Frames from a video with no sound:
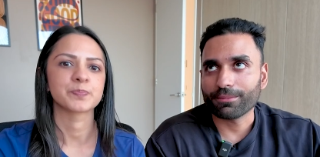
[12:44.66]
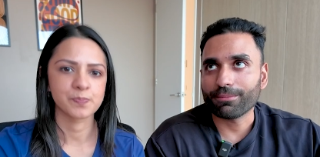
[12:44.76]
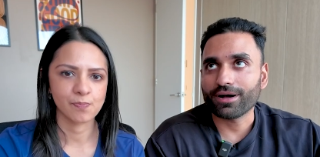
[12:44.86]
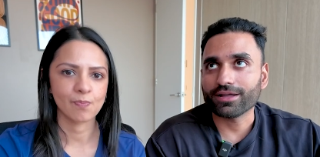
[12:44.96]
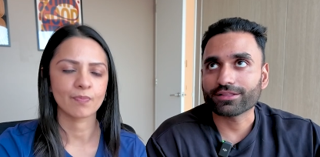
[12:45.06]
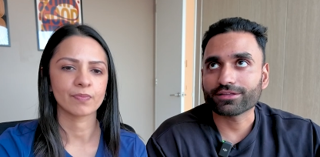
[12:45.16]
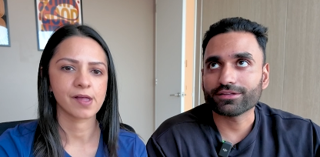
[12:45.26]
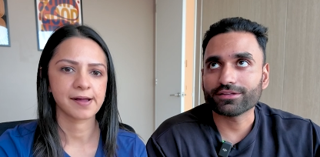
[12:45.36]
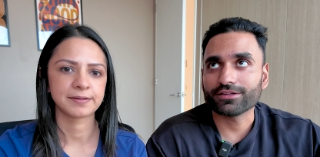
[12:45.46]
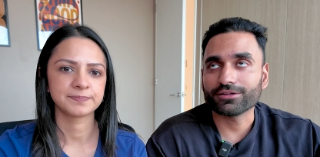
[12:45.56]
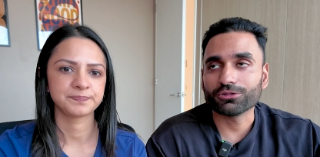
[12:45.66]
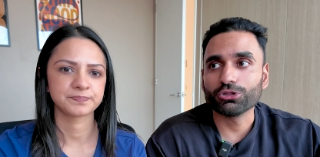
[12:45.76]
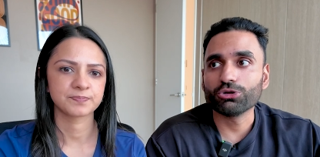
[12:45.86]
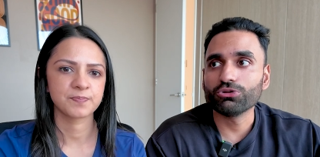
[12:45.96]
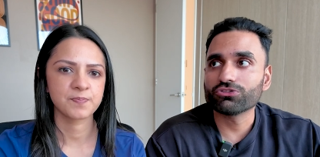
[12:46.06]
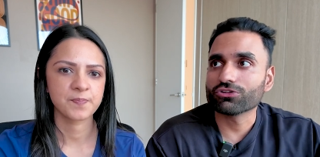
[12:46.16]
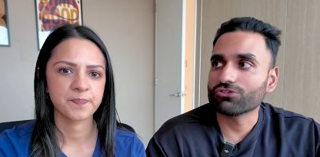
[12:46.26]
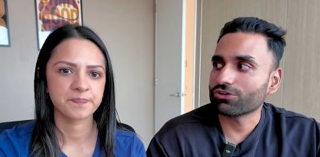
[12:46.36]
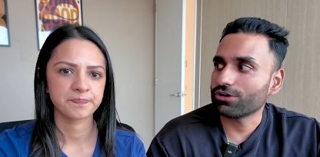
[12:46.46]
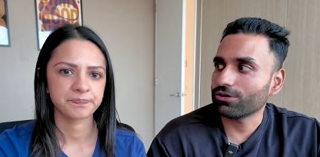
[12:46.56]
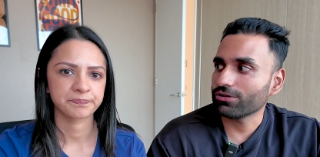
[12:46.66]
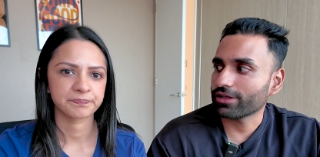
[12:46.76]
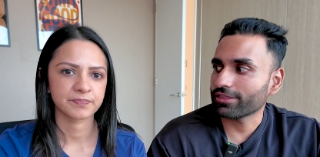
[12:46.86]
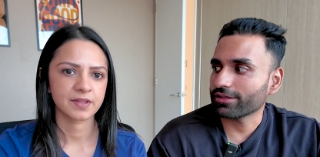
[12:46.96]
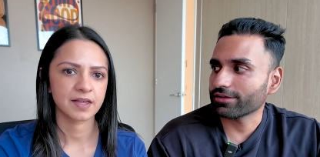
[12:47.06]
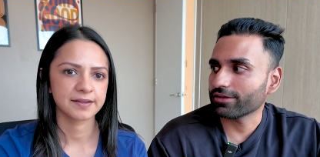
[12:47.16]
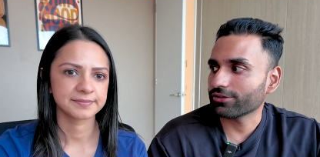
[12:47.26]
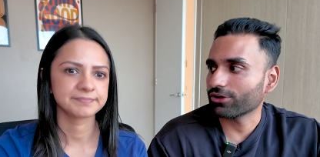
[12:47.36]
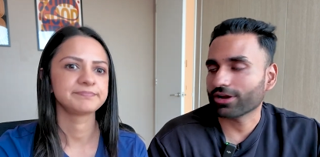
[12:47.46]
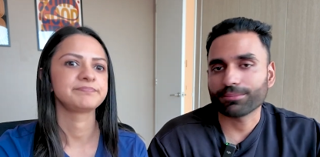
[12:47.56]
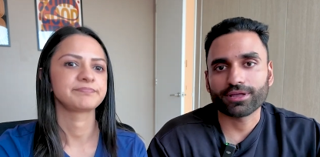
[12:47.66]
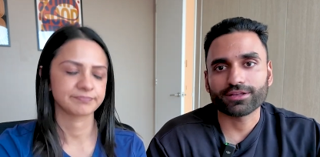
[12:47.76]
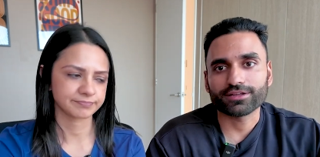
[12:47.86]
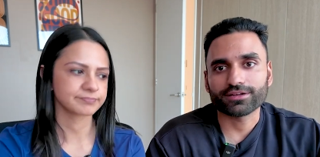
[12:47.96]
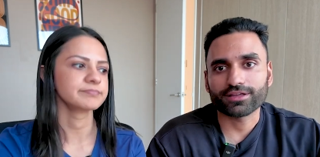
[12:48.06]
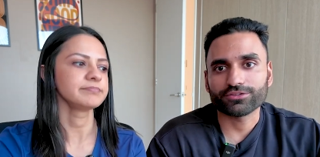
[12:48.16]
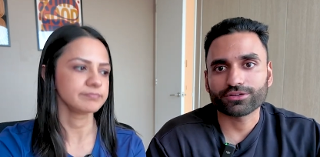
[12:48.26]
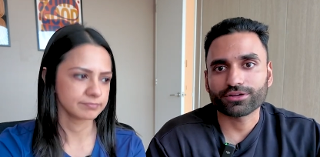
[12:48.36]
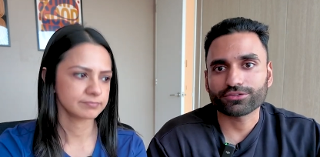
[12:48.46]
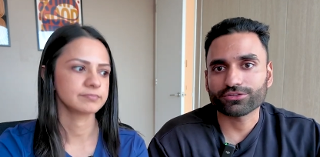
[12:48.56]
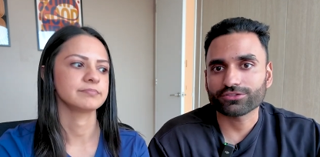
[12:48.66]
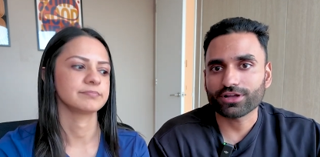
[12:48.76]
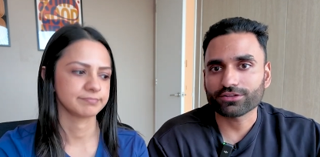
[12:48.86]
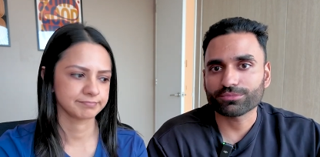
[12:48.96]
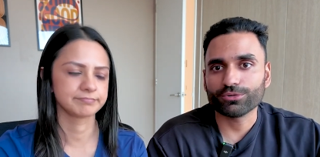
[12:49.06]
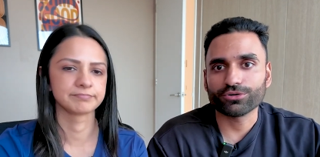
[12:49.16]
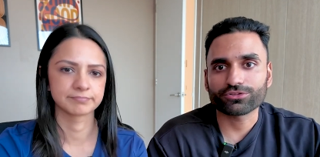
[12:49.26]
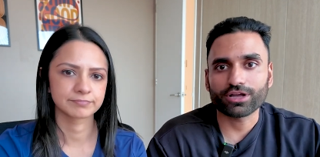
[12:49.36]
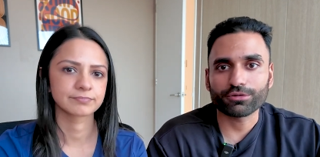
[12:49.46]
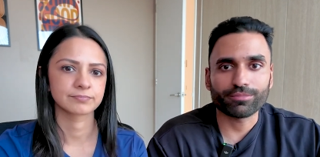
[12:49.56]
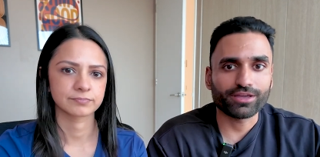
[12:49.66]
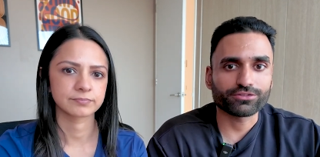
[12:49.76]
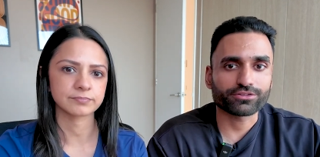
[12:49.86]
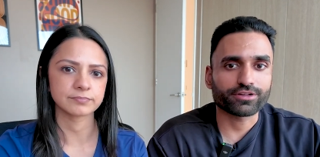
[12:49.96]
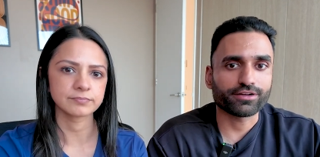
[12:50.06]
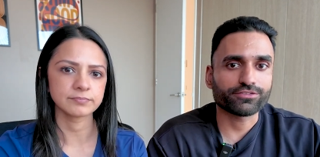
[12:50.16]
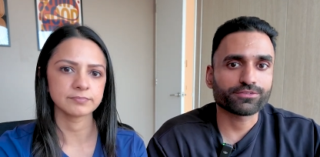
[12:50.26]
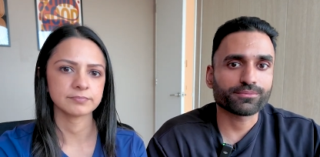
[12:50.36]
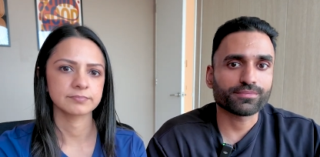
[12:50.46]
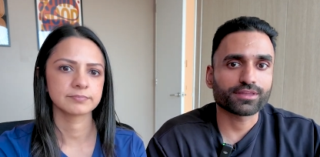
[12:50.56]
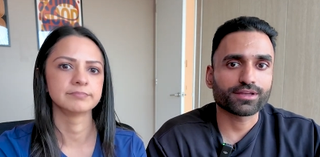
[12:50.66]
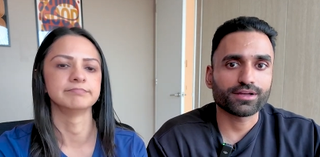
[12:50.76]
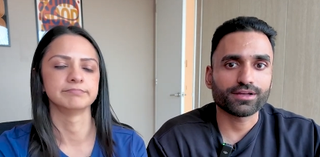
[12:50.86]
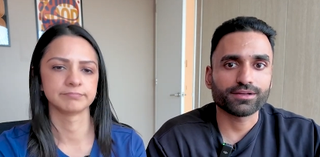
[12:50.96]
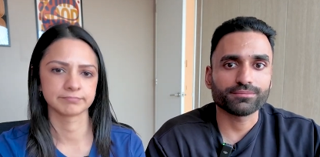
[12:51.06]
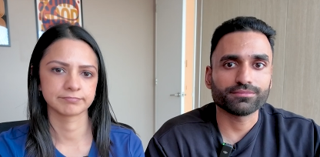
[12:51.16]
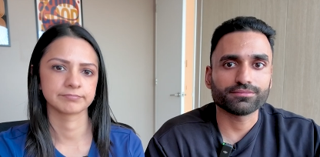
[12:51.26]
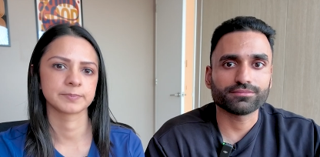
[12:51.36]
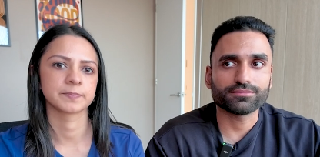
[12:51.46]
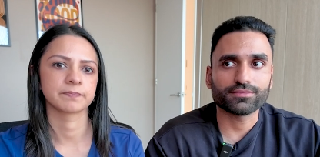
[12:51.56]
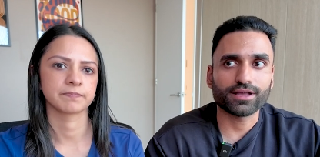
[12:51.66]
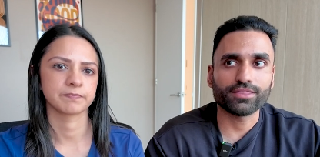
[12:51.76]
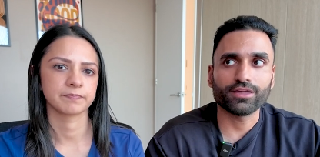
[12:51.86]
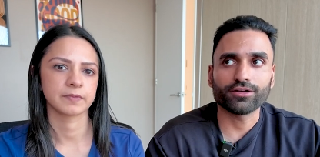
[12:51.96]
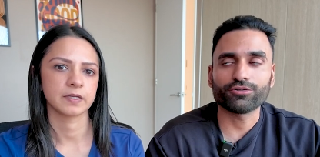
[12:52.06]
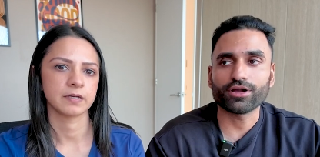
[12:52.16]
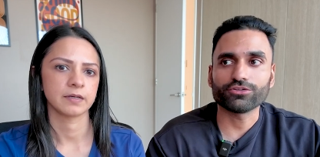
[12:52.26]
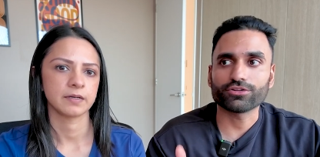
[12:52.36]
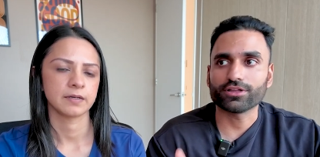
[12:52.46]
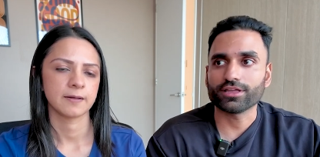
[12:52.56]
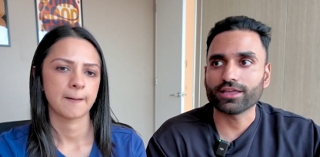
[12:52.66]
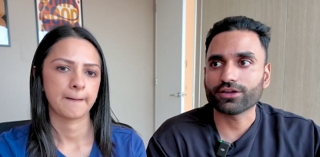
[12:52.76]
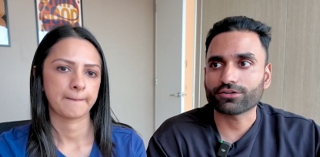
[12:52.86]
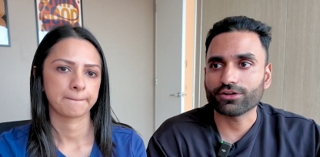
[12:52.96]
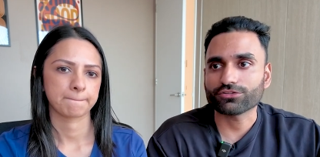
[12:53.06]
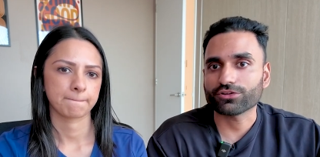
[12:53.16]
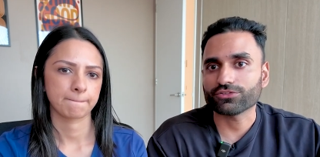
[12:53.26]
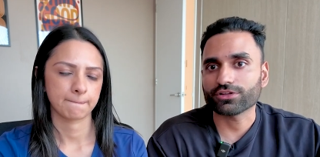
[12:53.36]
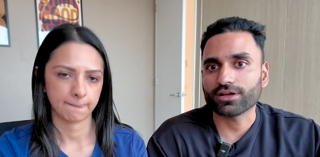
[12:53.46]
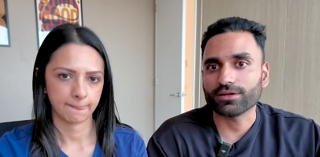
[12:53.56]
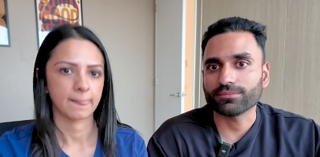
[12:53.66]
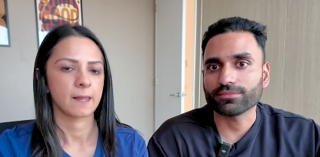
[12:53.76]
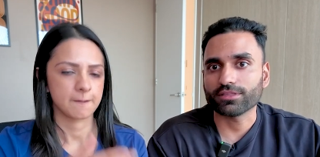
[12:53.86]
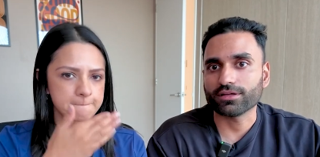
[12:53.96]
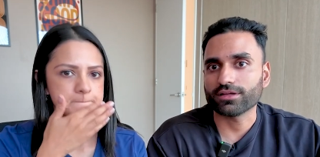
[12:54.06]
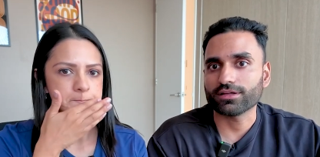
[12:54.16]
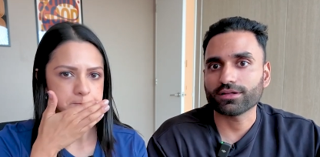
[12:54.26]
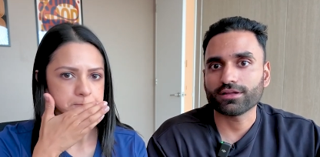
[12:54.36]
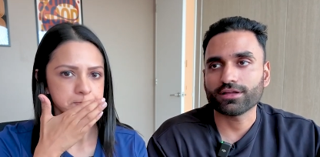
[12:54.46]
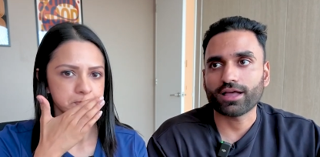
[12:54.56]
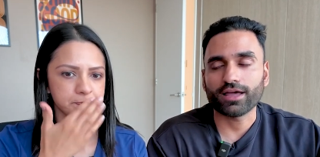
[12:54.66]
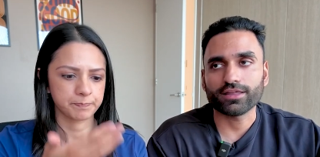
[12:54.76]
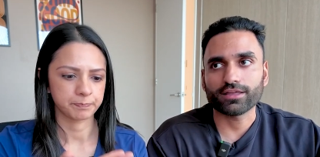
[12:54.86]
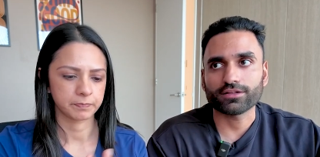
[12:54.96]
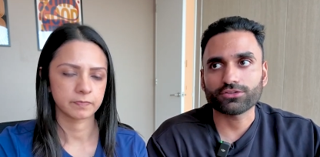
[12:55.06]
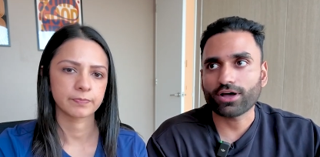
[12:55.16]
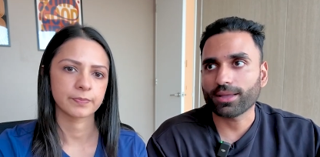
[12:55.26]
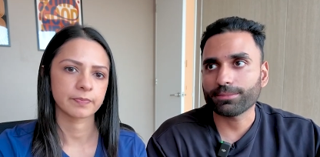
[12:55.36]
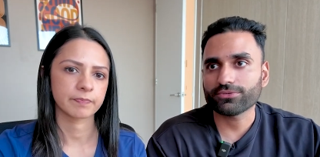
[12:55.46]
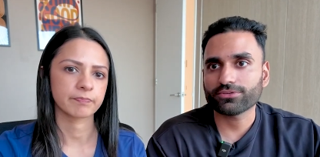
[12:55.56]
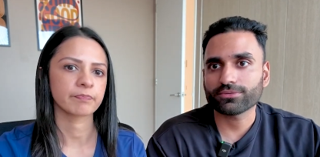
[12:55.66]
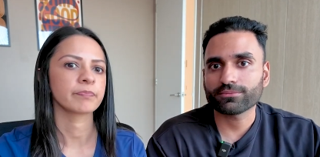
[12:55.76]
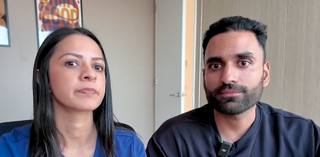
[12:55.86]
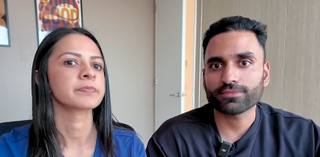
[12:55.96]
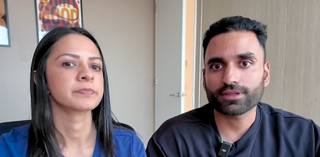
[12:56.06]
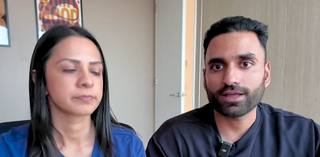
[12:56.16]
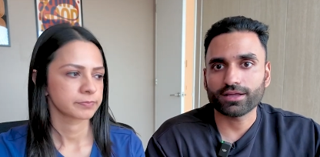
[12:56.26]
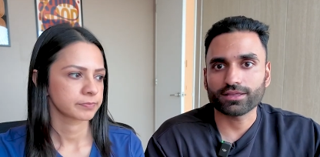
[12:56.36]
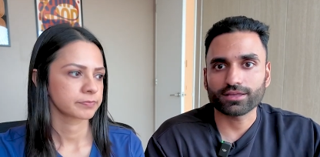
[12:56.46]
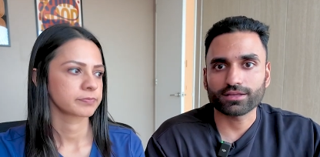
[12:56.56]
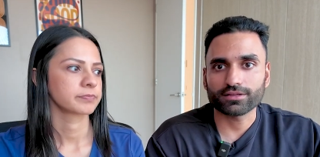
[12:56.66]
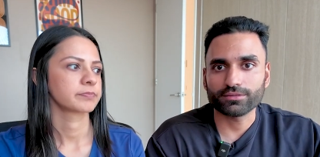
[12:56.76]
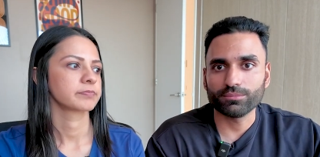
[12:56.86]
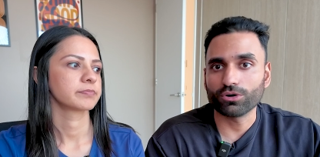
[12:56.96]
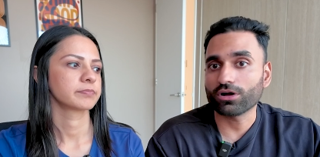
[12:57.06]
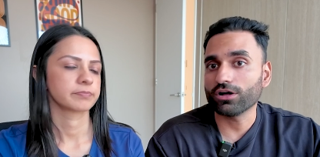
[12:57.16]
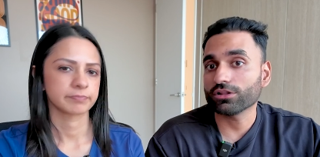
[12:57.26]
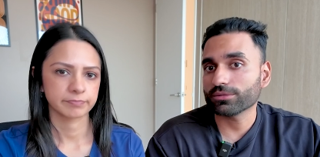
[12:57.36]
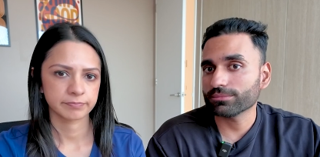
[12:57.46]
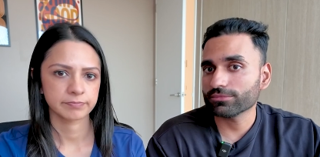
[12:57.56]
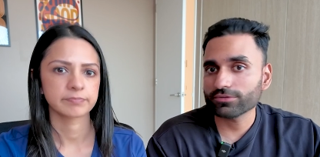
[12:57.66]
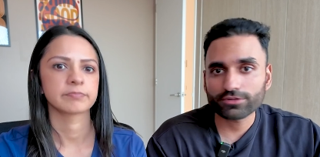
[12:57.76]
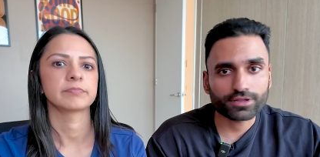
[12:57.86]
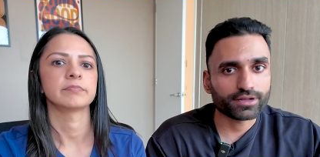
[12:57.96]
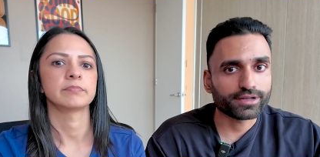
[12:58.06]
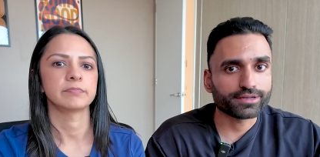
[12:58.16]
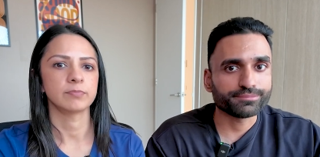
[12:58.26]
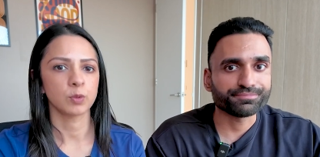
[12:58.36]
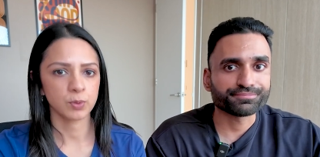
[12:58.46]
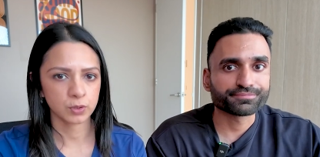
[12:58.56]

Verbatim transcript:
Speaker 1: might lose control and then not update it as you go. So start small, start with basic stuff, and then gradually increase over time. They're adding types, adding more columns, more